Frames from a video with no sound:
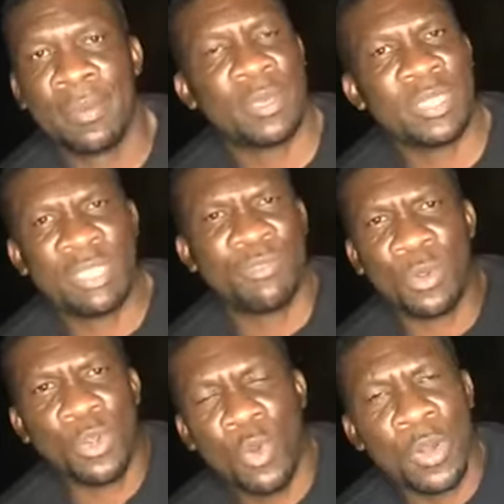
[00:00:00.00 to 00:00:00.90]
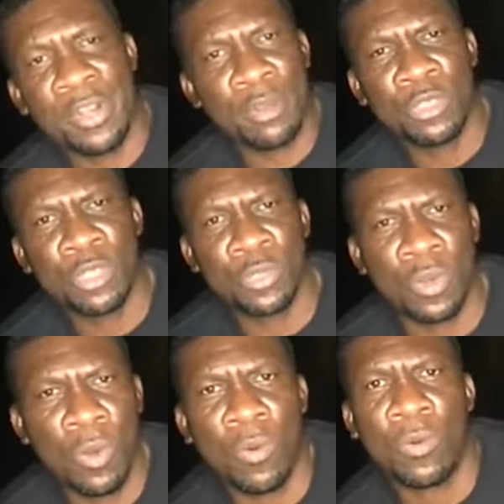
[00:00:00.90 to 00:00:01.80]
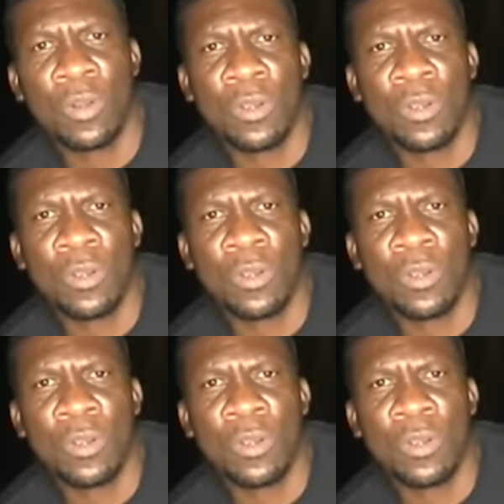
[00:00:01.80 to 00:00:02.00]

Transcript: because they've got nowhere else to go.